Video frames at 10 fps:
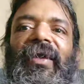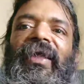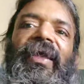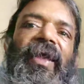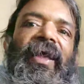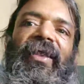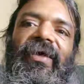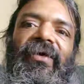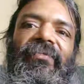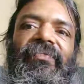d
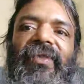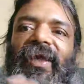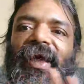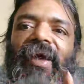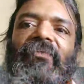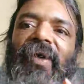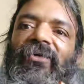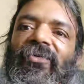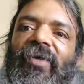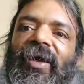area,
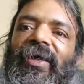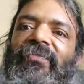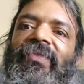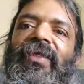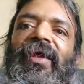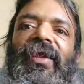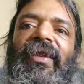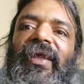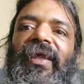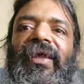fxy
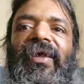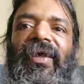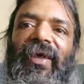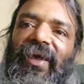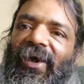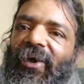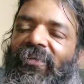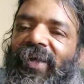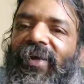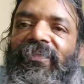d
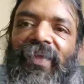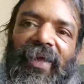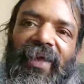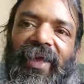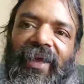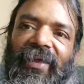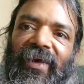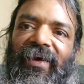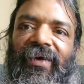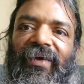of the
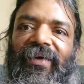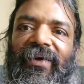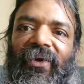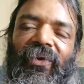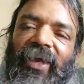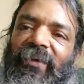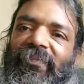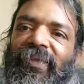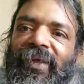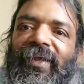area.
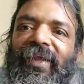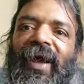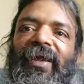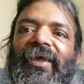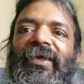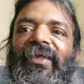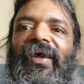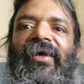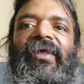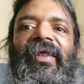Okay, that is
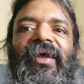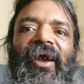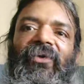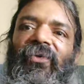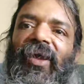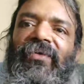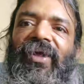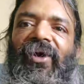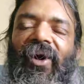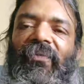the
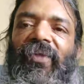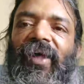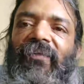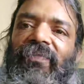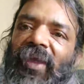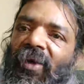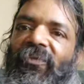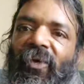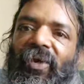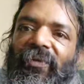calculation of the
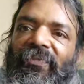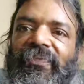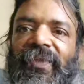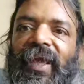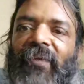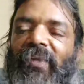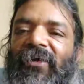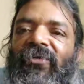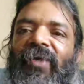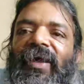volume.
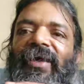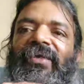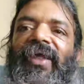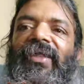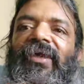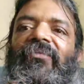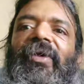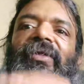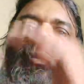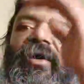Fxy is nothing
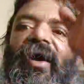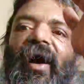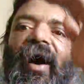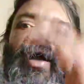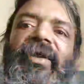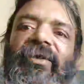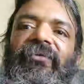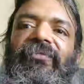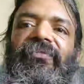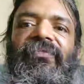but the height.